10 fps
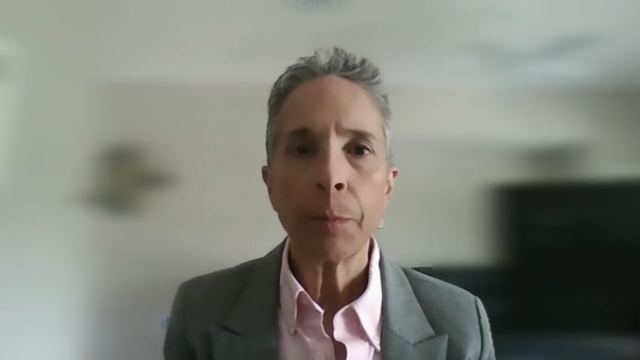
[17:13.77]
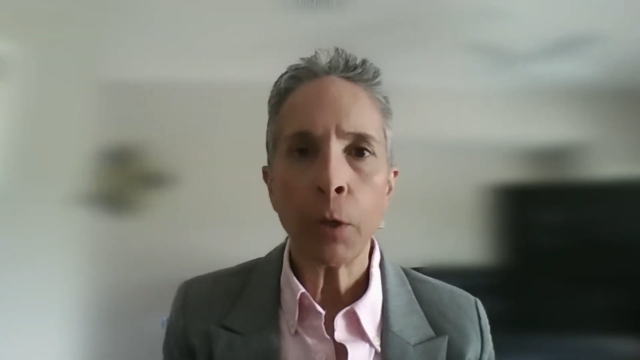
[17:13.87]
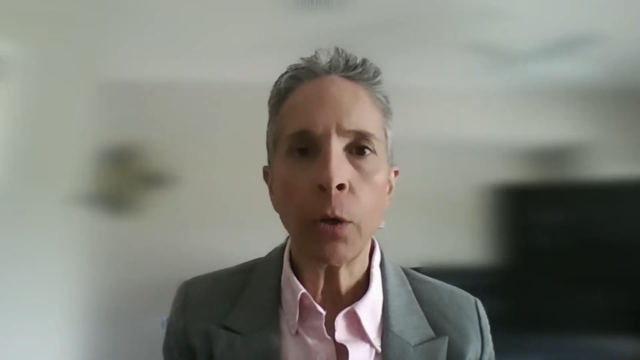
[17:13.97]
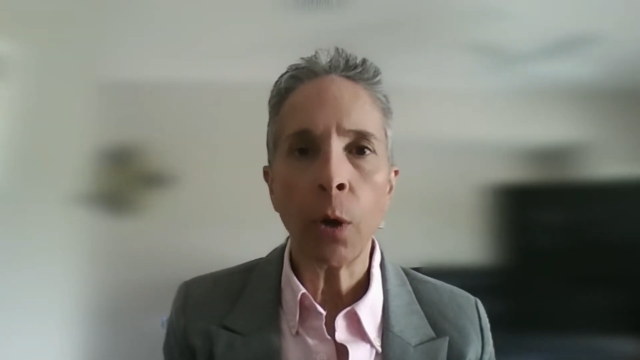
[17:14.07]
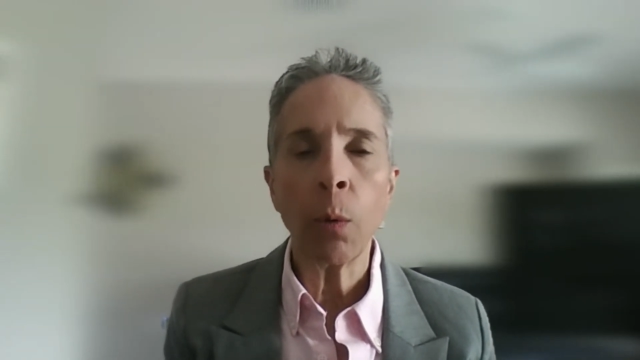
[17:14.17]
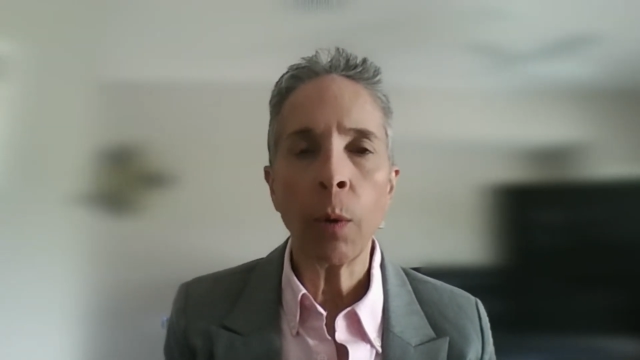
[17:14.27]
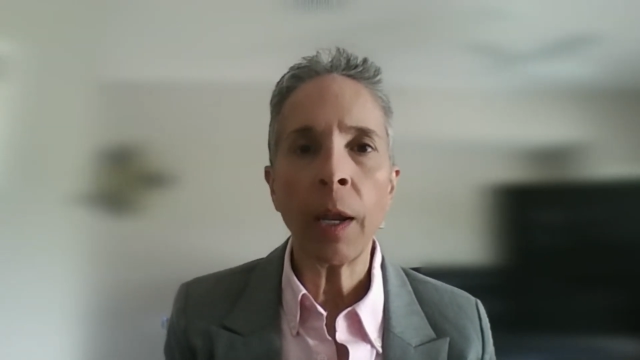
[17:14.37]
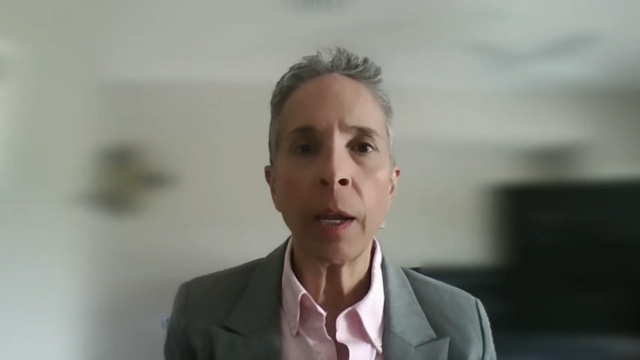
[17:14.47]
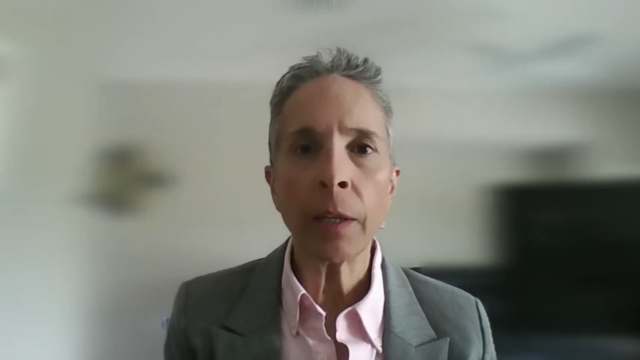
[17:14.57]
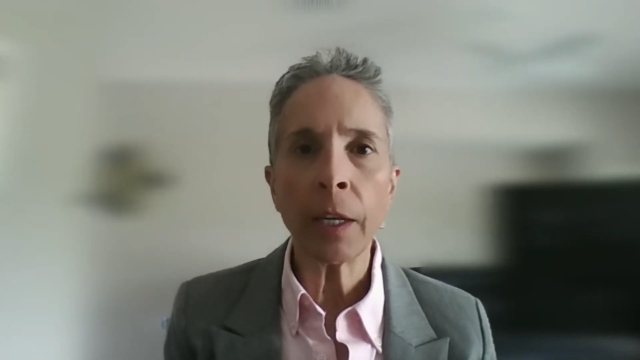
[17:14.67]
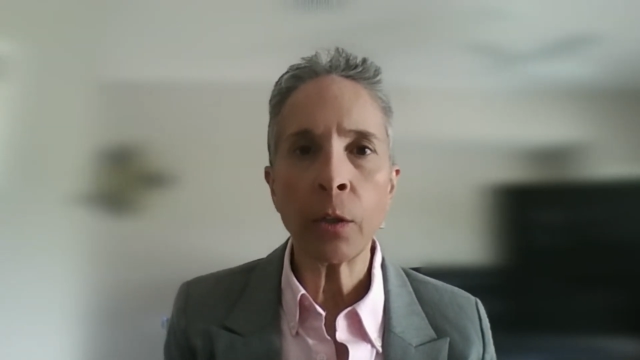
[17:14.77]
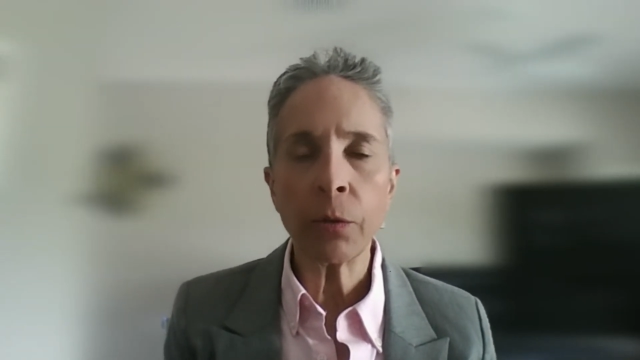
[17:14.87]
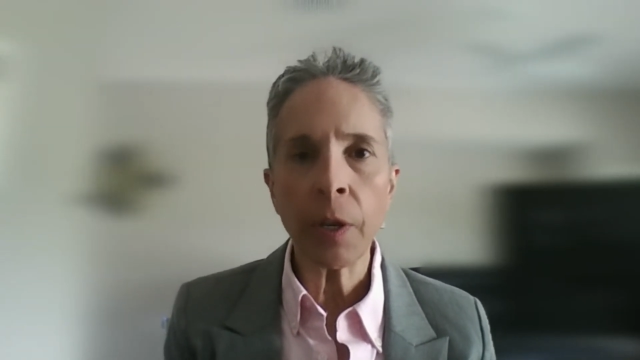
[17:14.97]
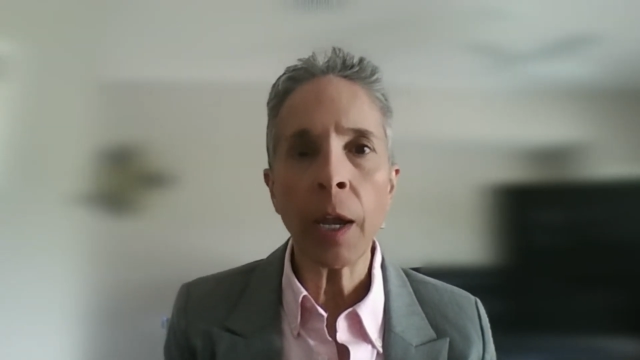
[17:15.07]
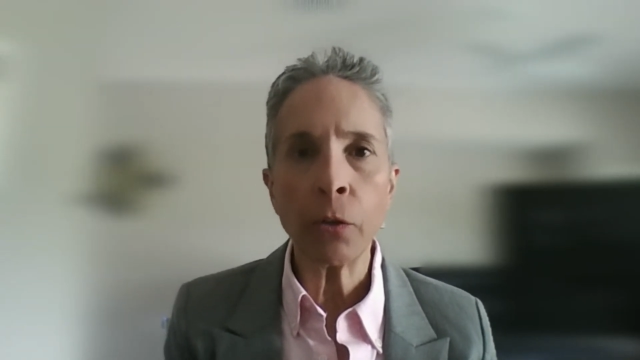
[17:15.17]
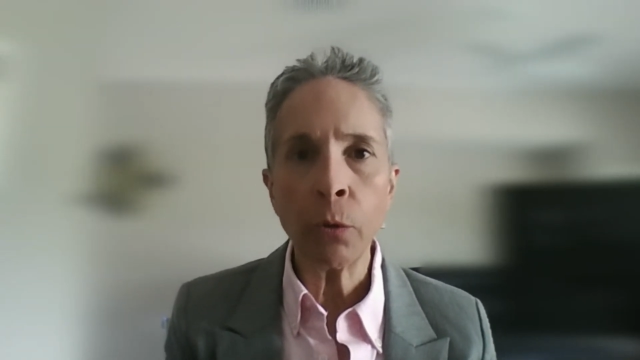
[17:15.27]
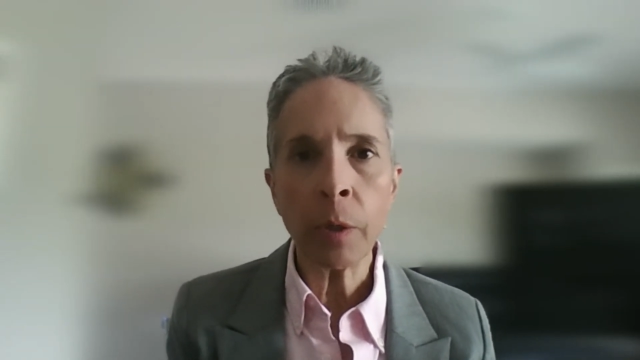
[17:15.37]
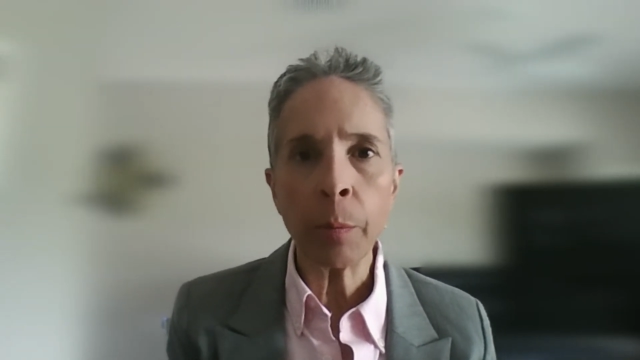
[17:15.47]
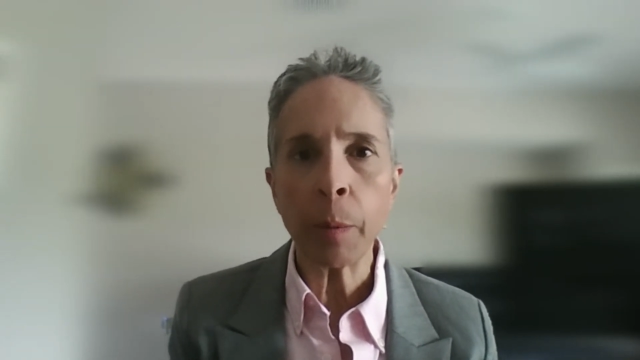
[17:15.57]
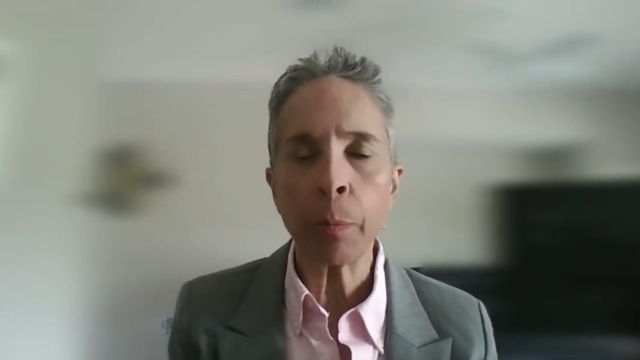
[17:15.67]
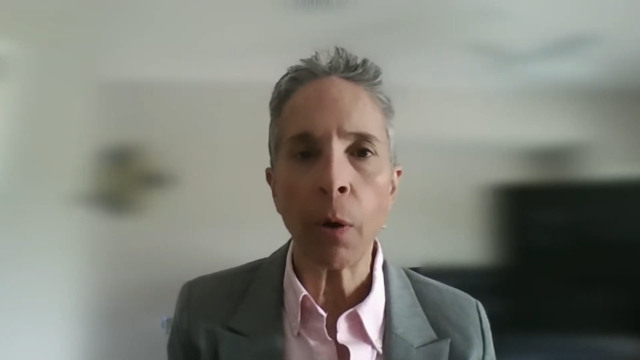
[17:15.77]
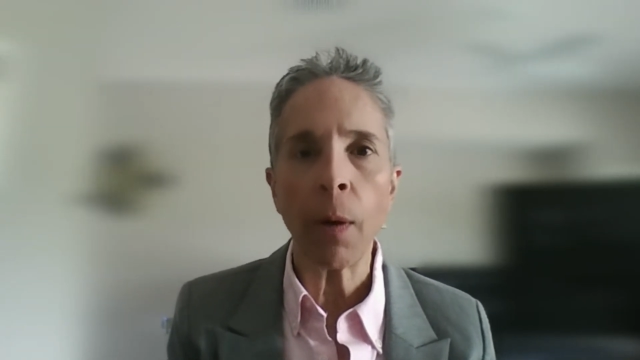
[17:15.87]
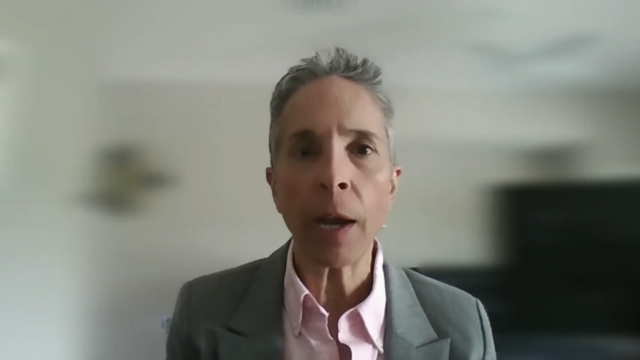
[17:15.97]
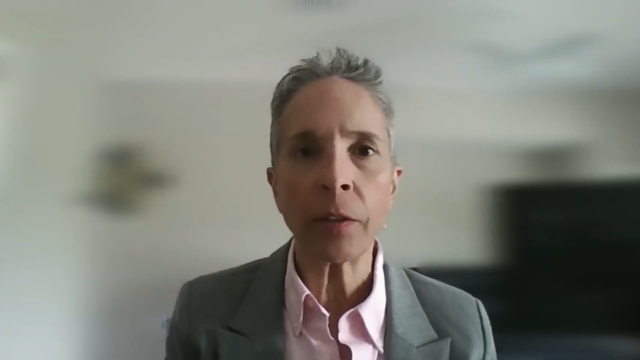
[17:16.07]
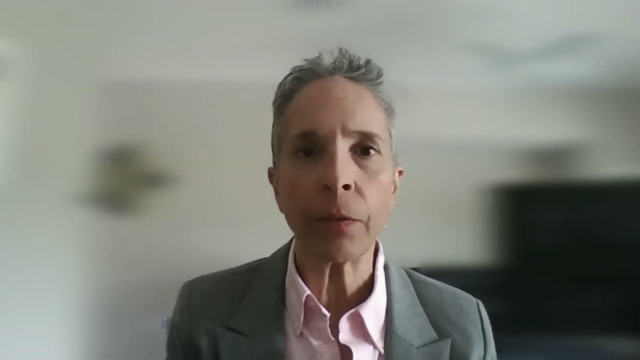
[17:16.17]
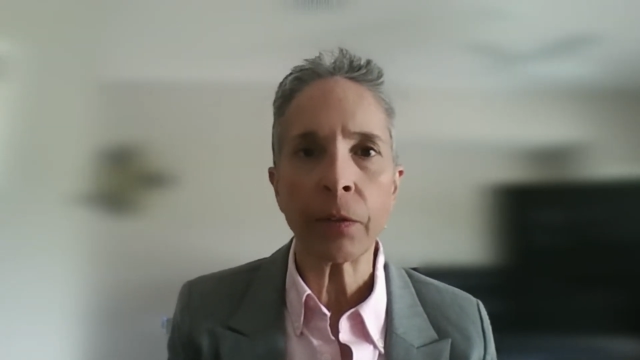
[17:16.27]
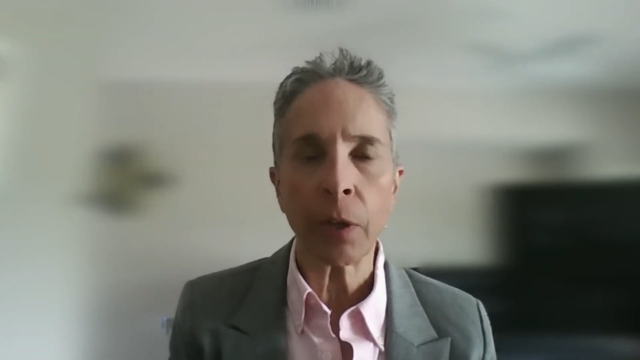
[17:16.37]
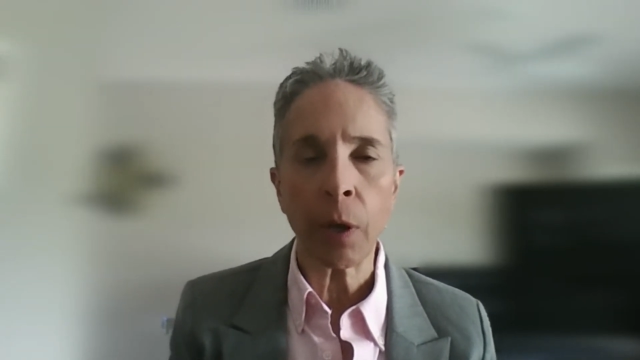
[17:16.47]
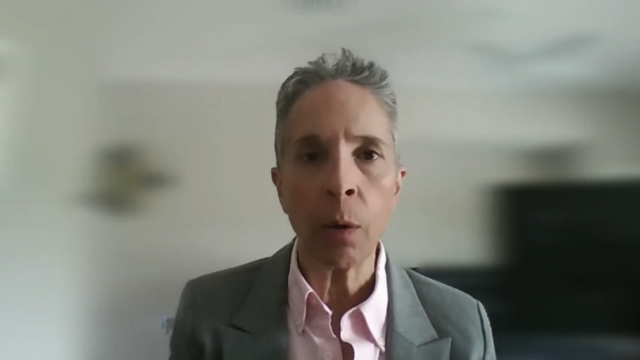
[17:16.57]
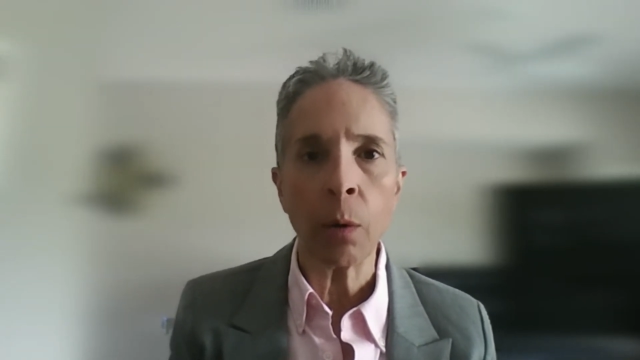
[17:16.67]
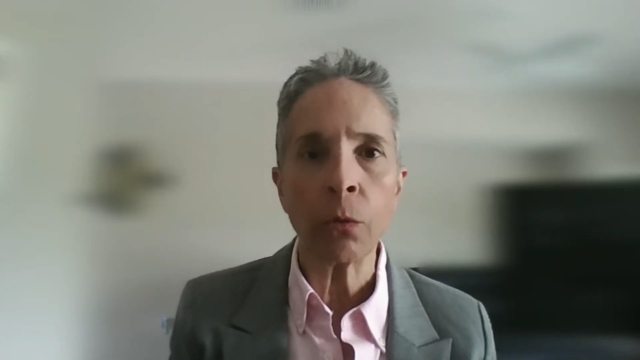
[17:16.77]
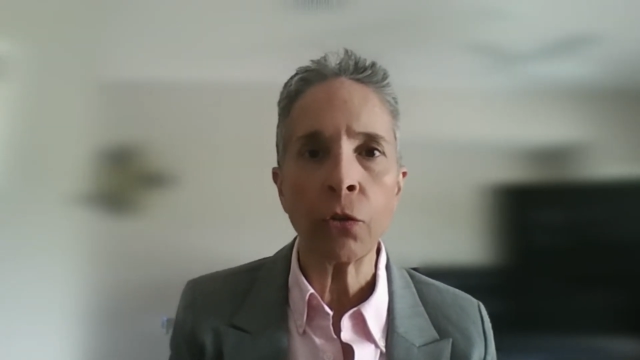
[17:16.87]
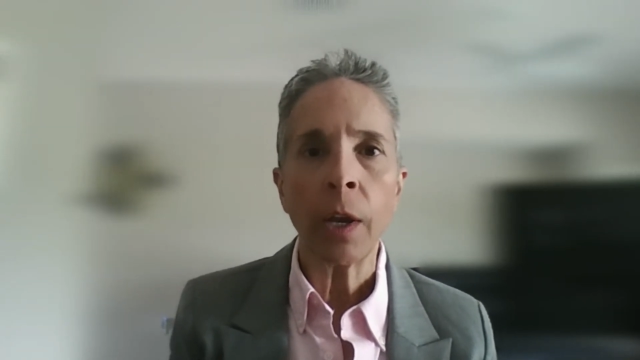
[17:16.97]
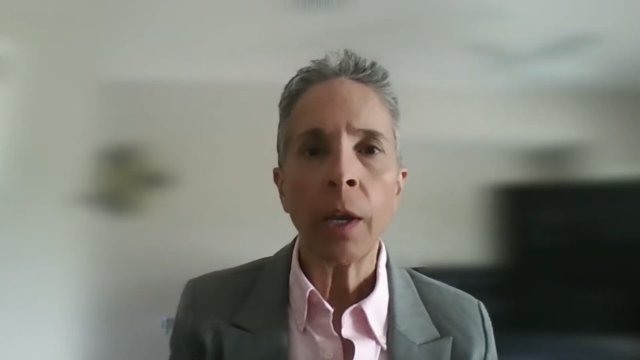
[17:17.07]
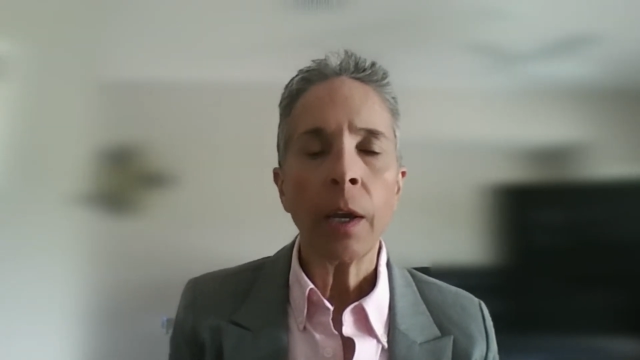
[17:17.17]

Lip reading: and like you said, you can be proactive as a coach